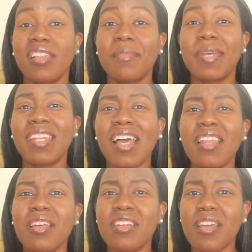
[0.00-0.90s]
The
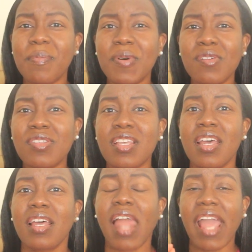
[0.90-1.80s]
Medela nipples,
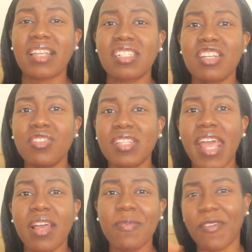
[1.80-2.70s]
like, she'll
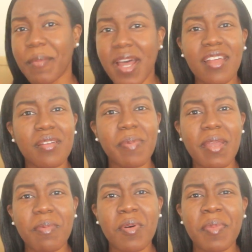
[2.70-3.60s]
take them from other
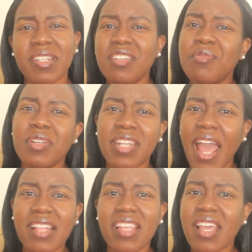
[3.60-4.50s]
people, but she will
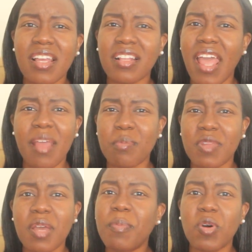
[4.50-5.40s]
not take that
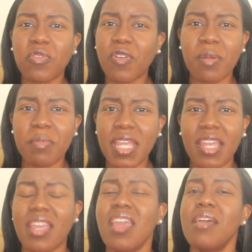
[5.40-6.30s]
nipple from
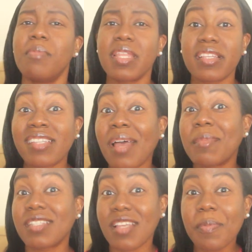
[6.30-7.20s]
me. But the
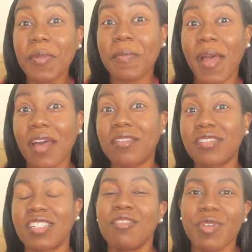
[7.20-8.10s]
Tommy Tippy
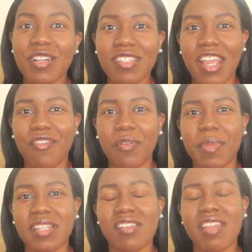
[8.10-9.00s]
bottle, she will take from
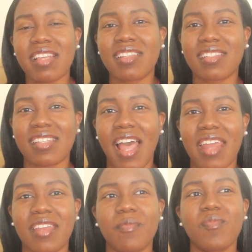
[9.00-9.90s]
me, so that's
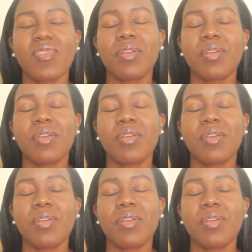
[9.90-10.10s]
exciting.